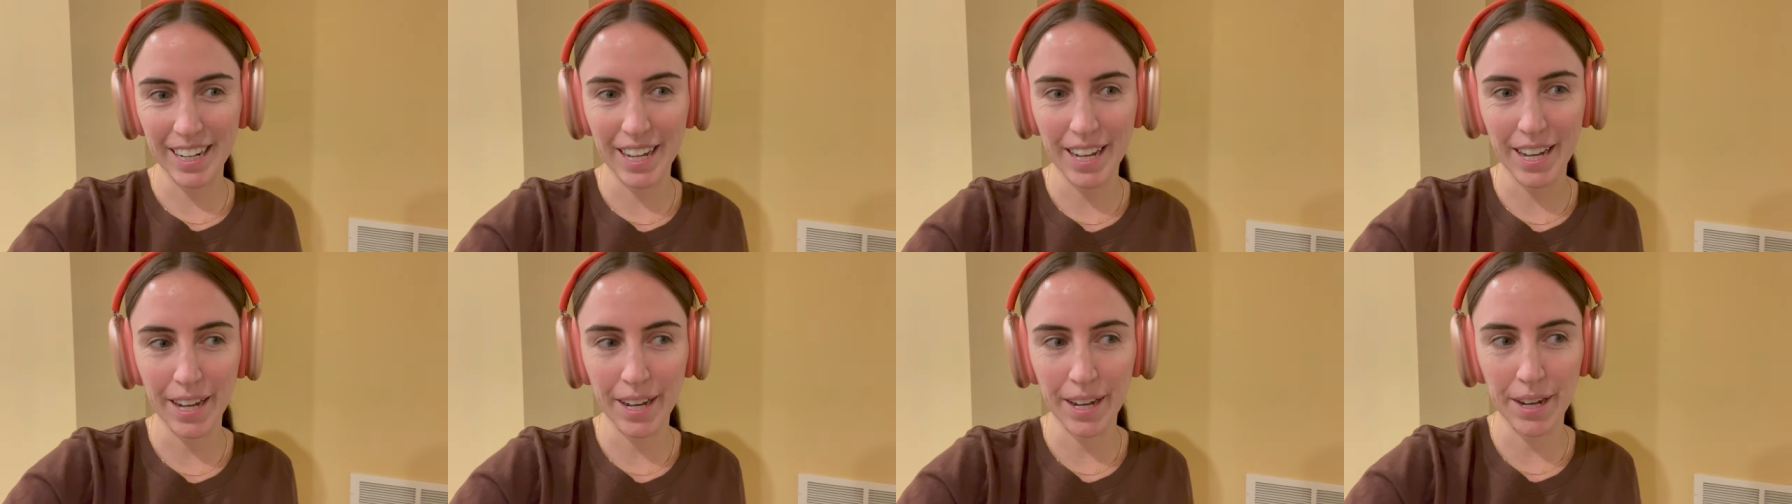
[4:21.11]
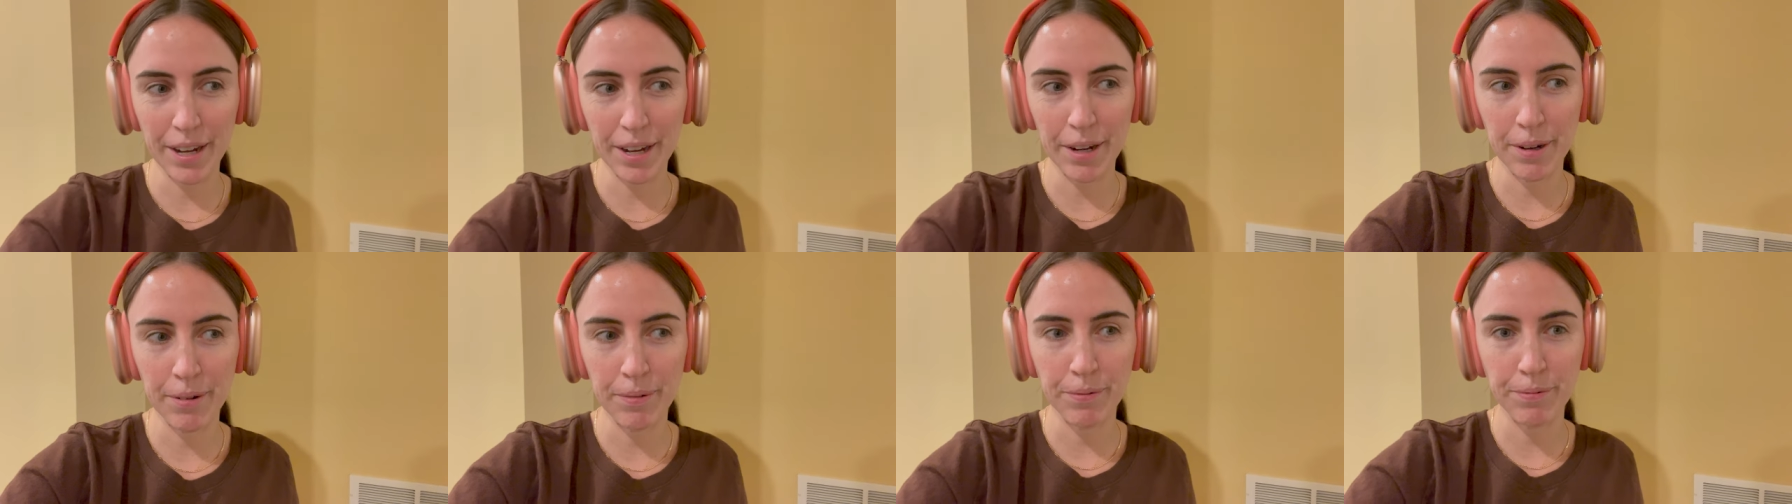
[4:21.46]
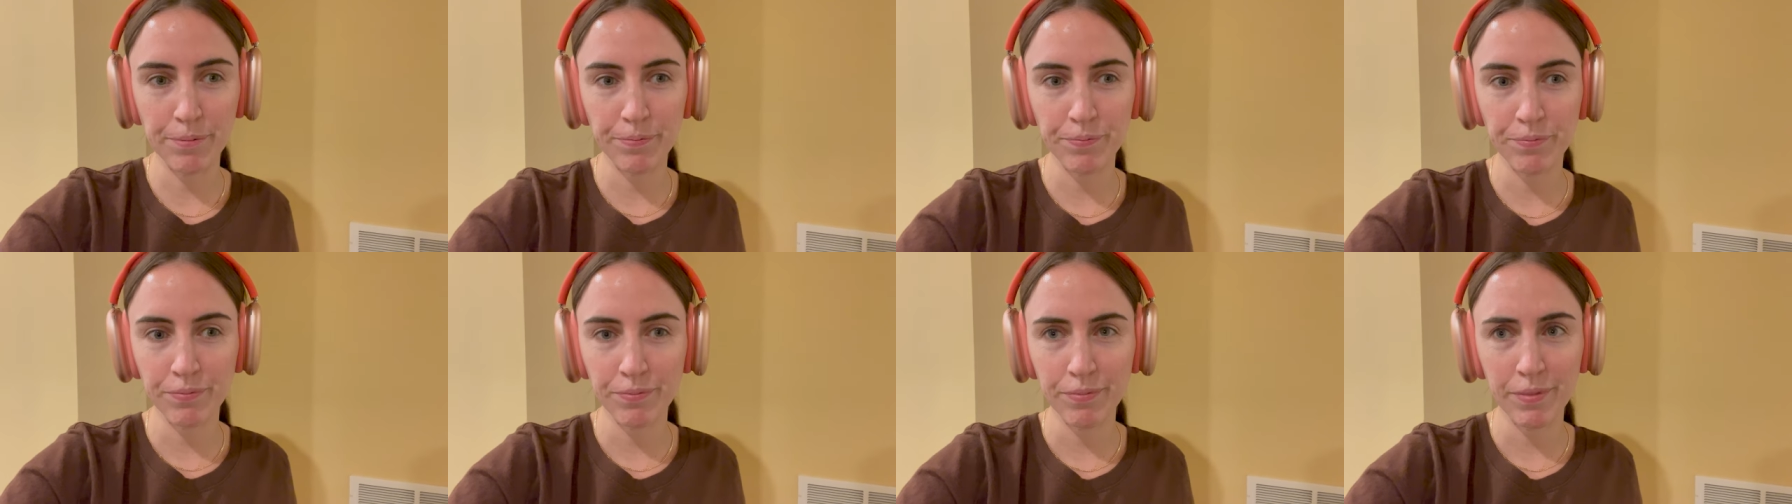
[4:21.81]

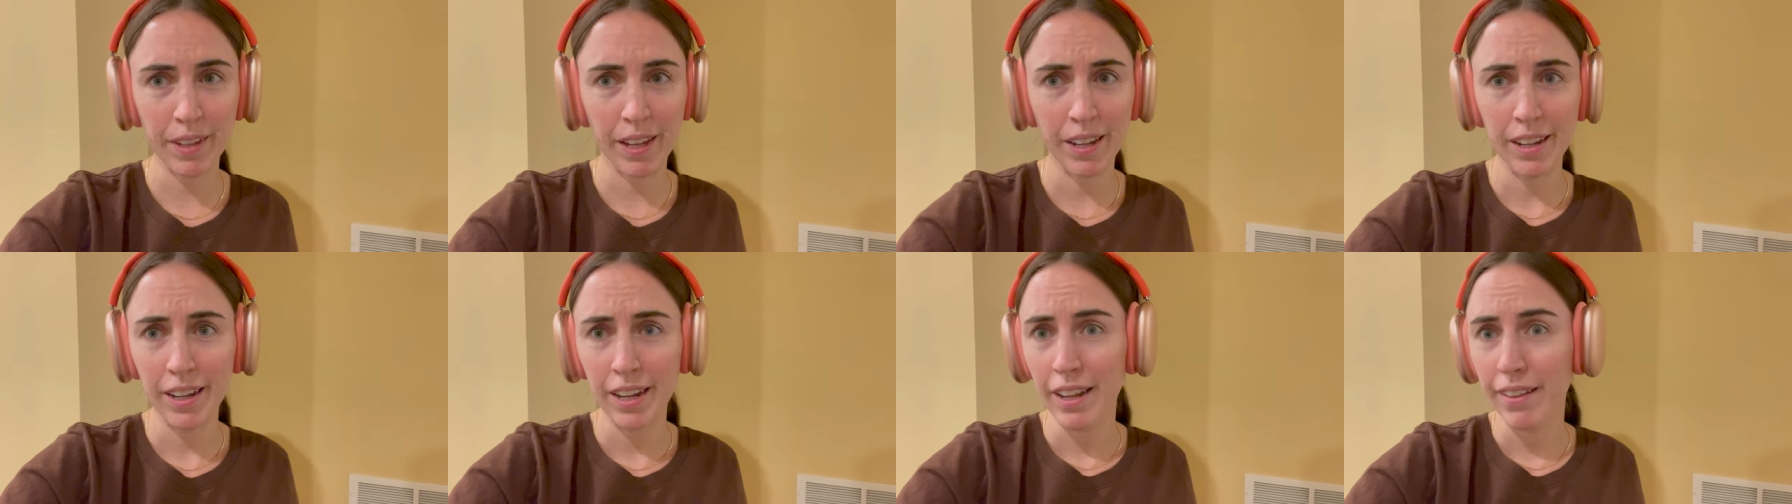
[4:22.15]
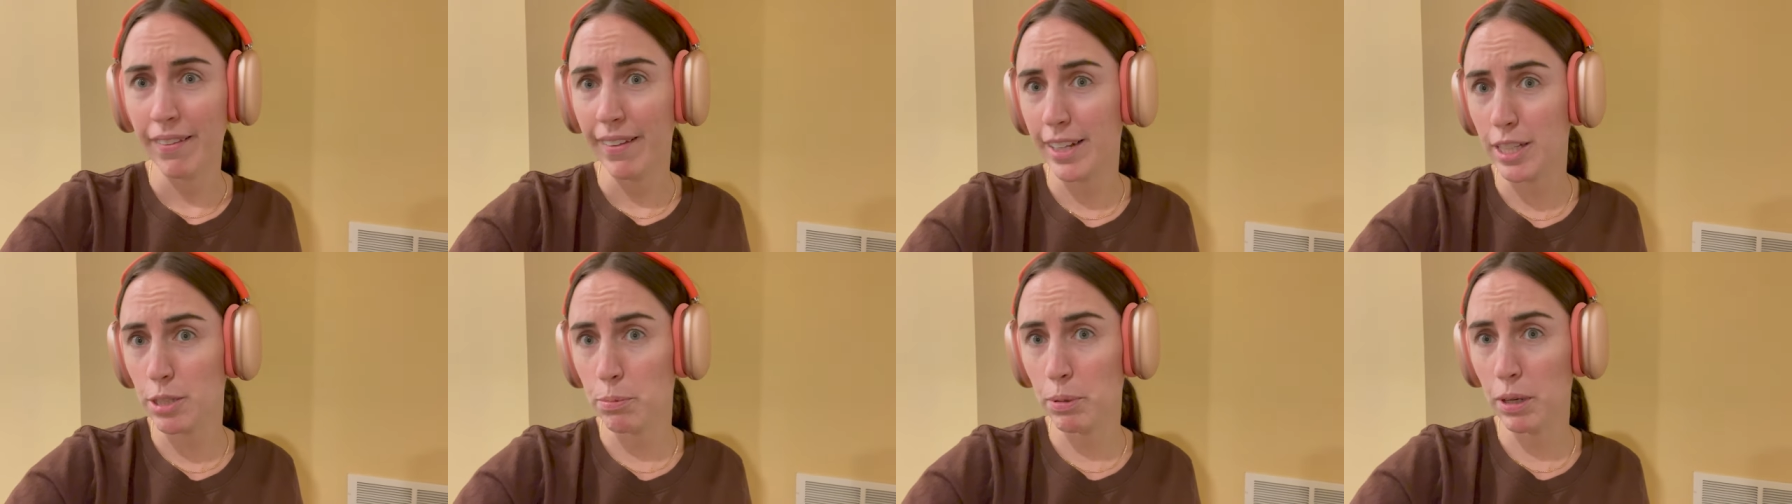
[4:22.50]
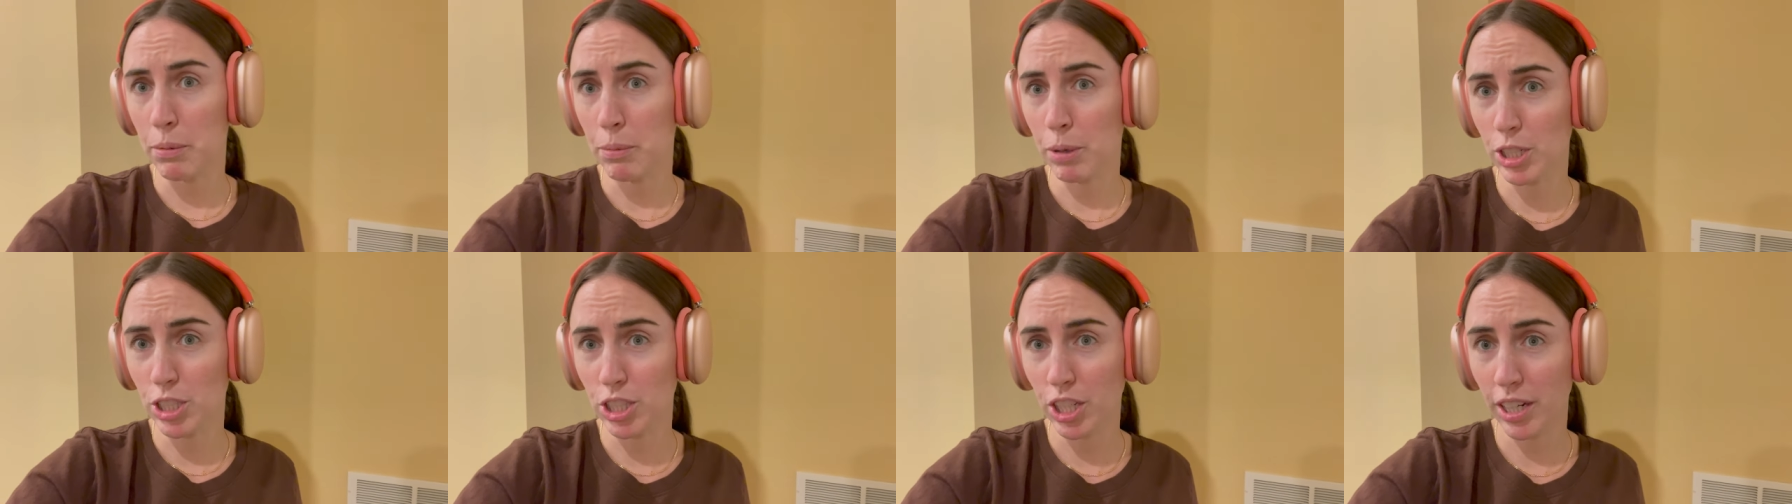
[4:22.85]
Um, that's pretty
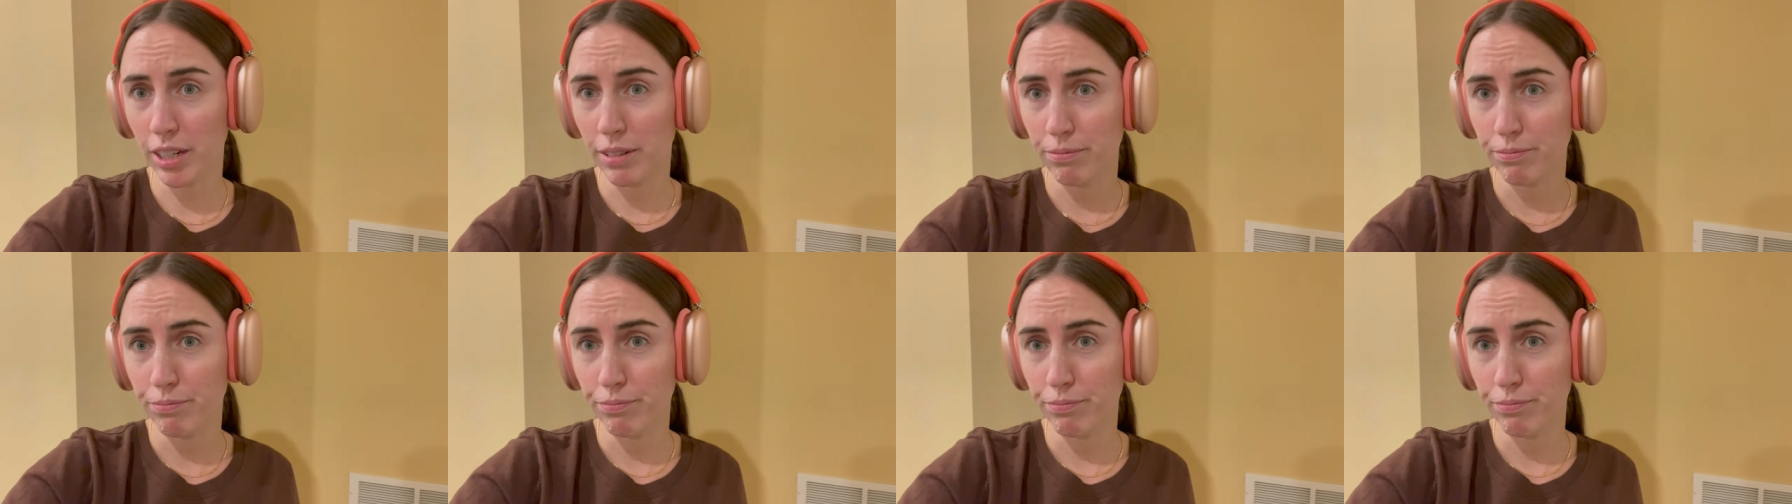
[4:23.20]
much it.